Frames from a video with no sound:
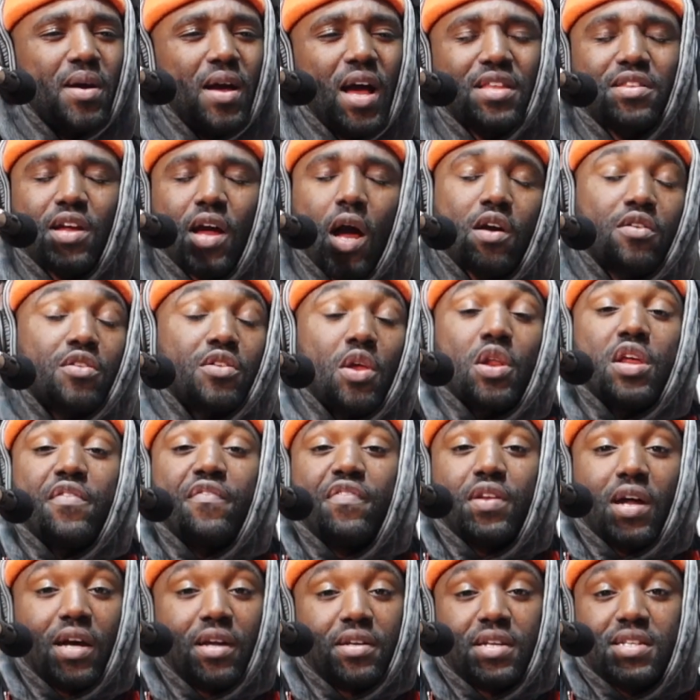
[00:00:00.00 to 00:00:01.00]
I don't
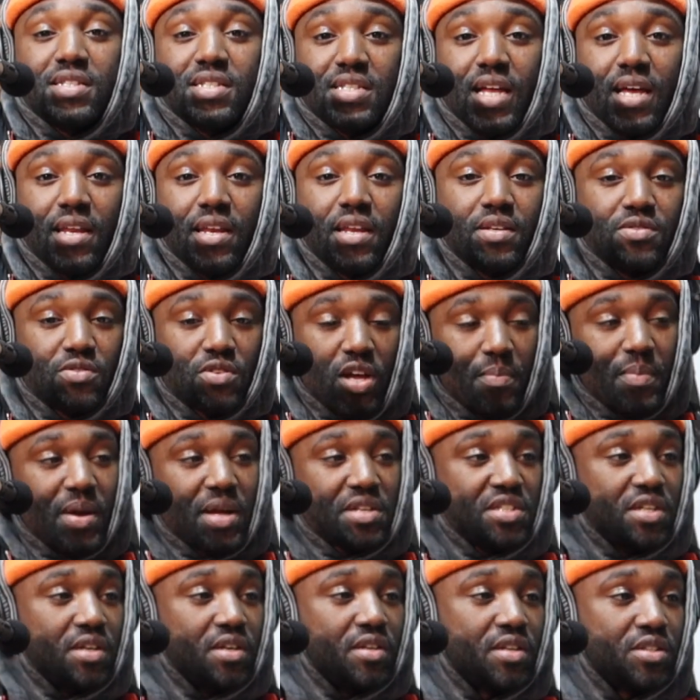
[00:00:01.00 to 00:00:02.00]
even understand it, so I'm
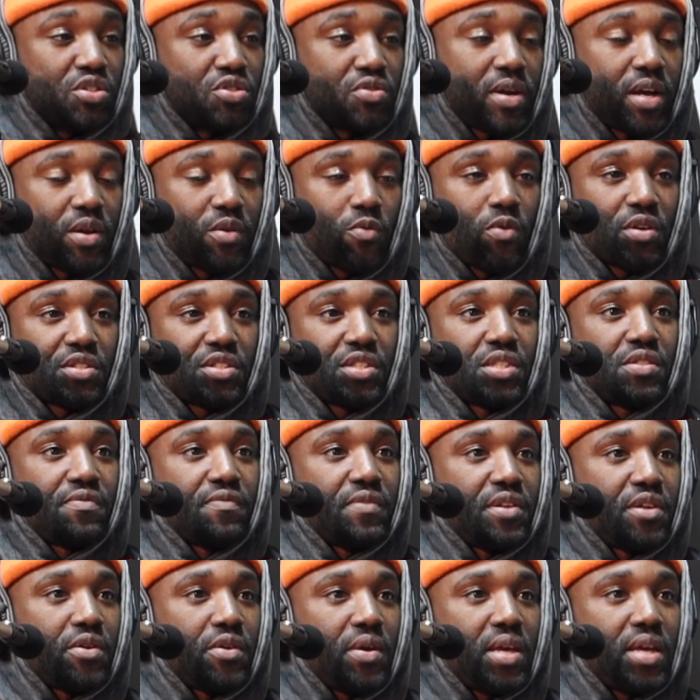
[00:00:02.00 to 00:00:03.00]
actually gonna try and watch this
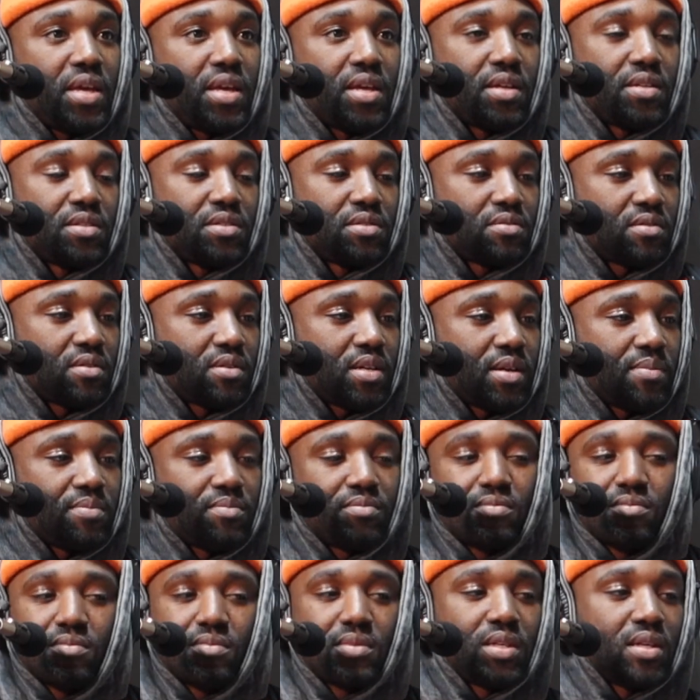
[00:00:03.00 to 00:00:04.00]
video here
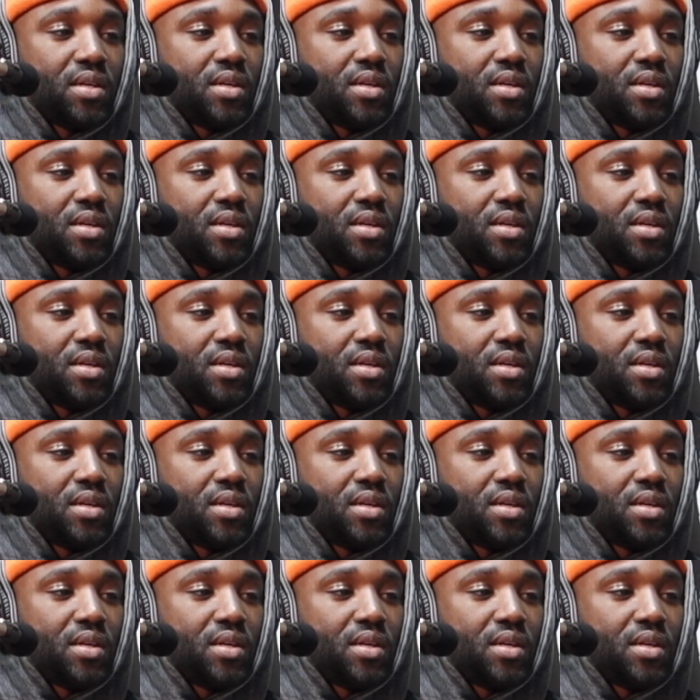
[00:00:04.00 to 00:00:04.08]
and